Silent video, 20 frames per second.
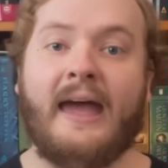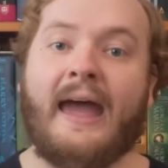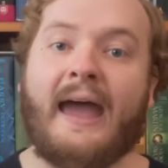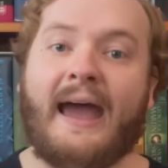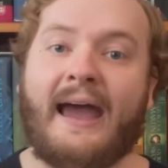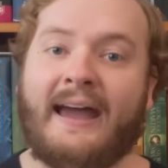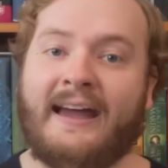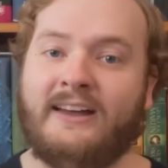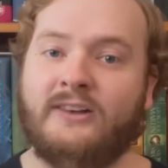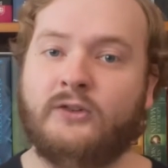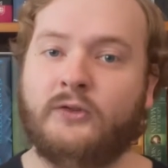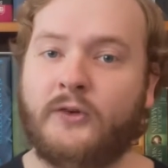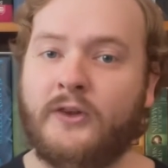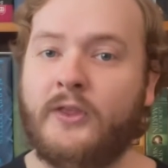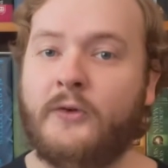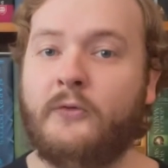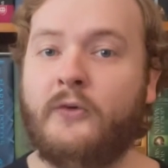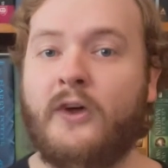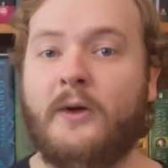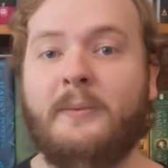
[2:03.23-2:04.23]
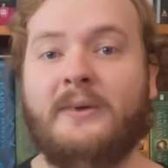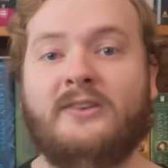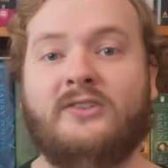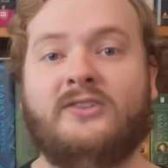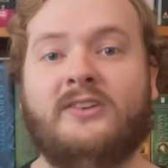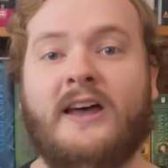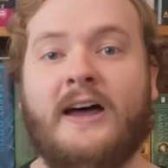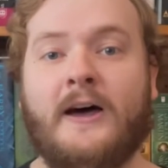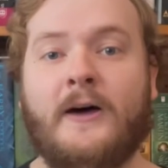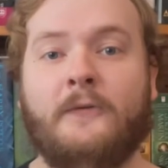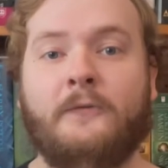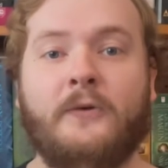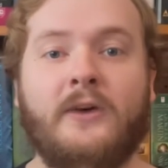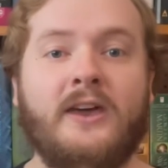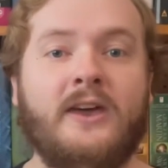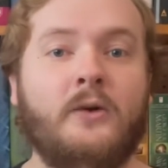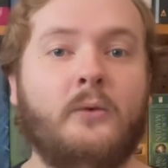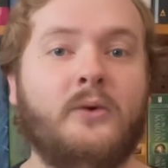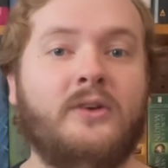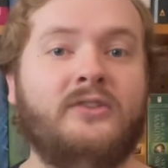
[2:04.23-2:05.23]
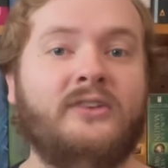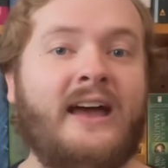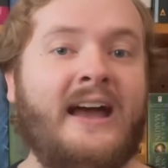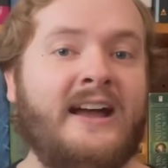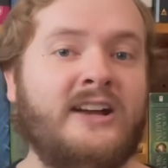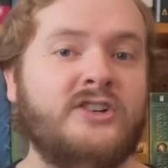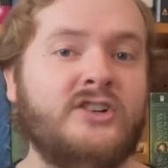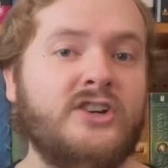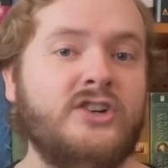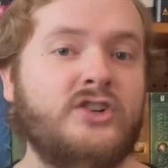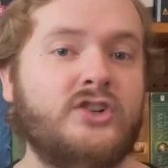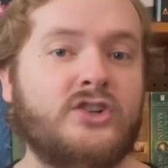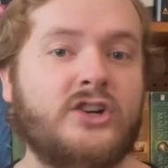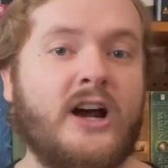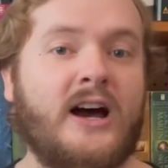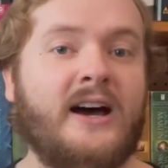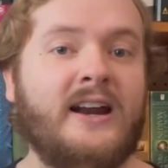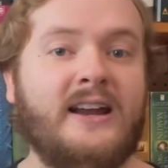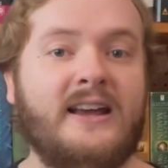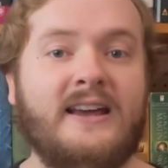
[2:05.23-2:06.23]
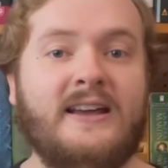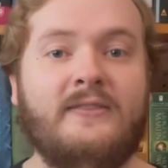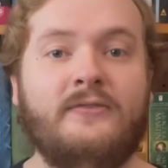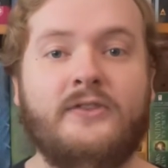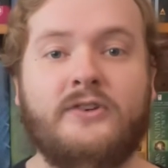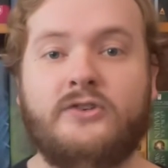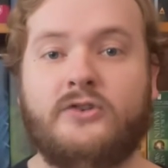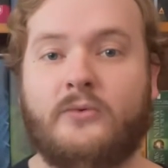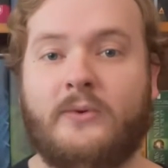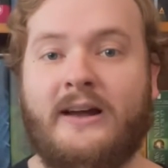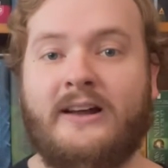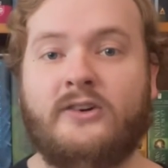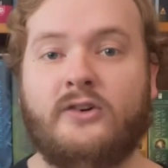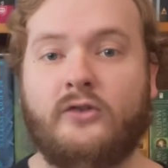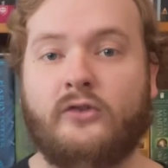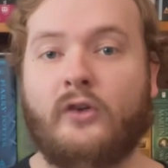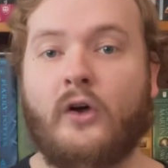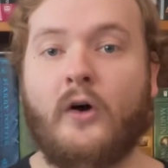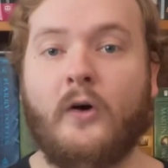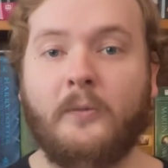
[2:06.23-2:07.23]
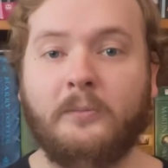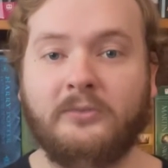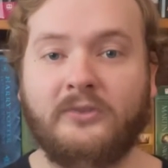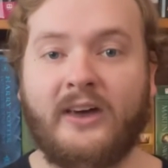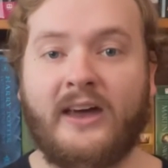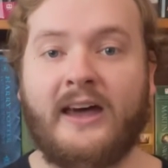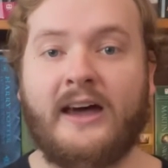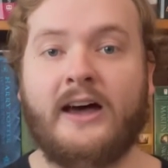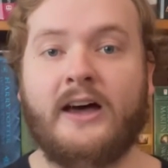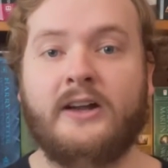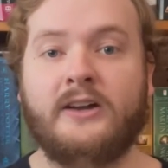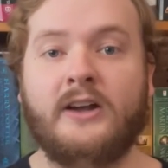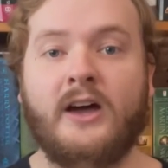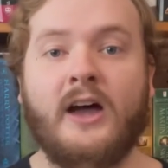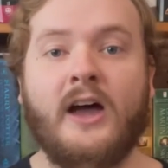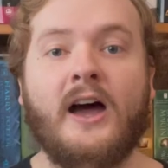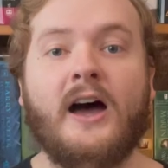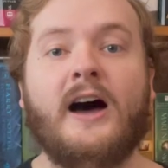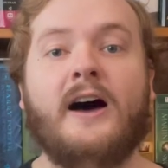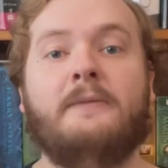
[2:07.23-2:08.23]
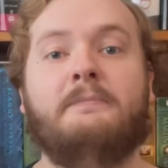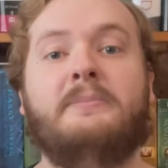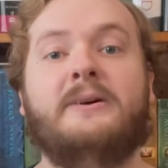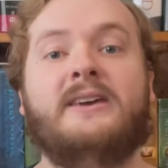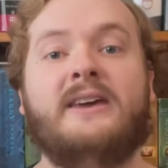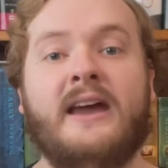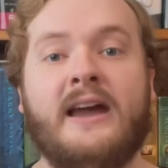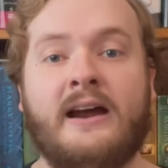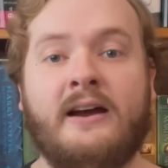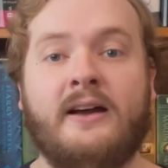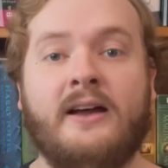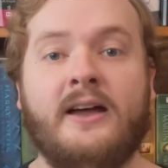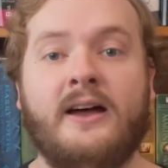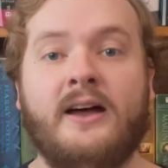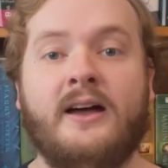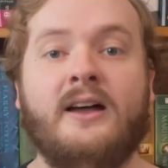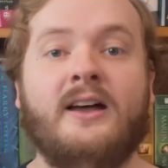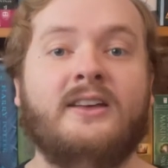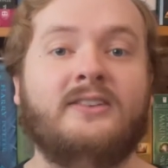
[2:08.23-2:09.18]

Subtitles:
As for the film itself, it was actually shot in the director's hometown of Bulgaria,